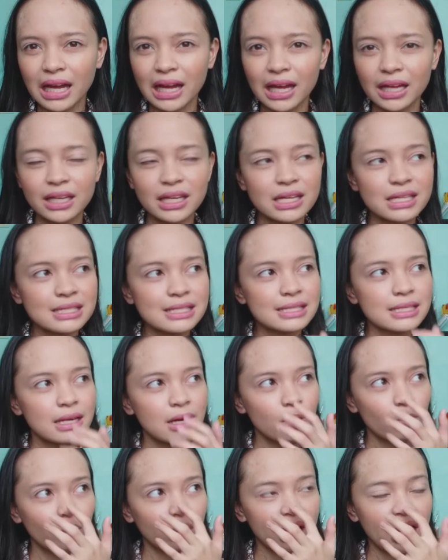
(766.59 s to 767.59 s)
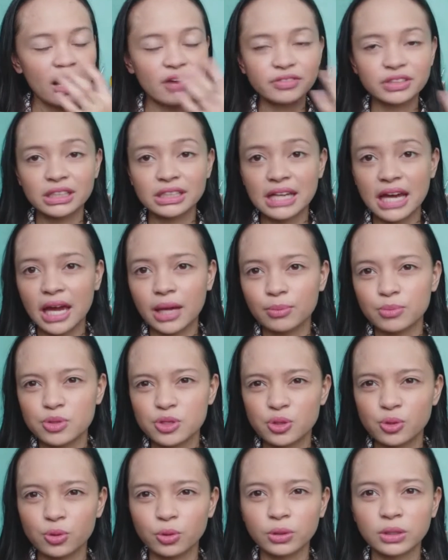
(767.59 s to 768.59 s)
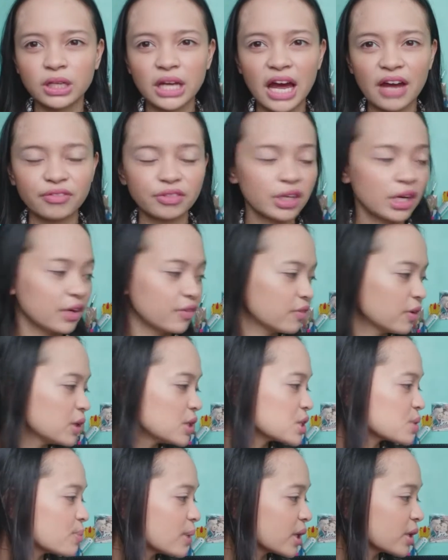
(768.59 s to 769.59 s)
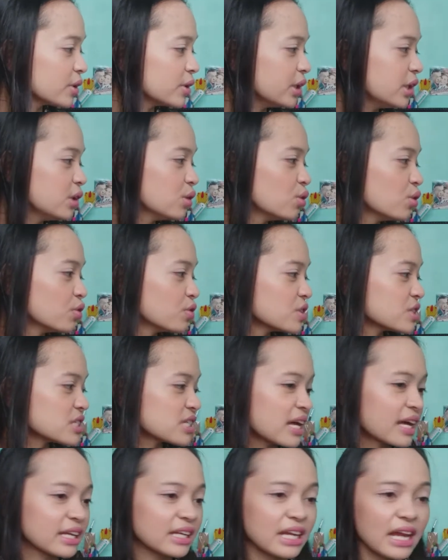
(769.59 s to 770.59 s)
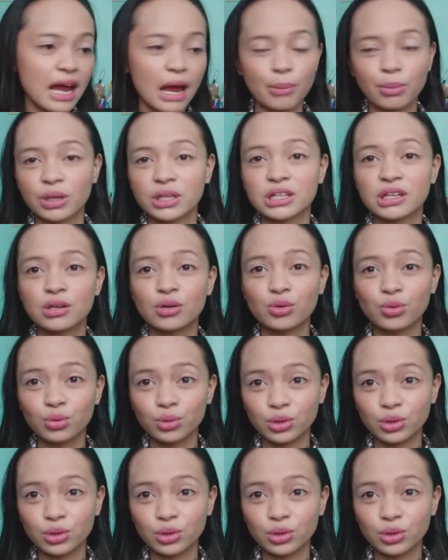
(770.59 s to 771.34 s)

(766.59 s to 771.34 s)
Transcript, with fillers: I guess when I have the time soon after I finish my Colleen Hoover set. I'm gonna do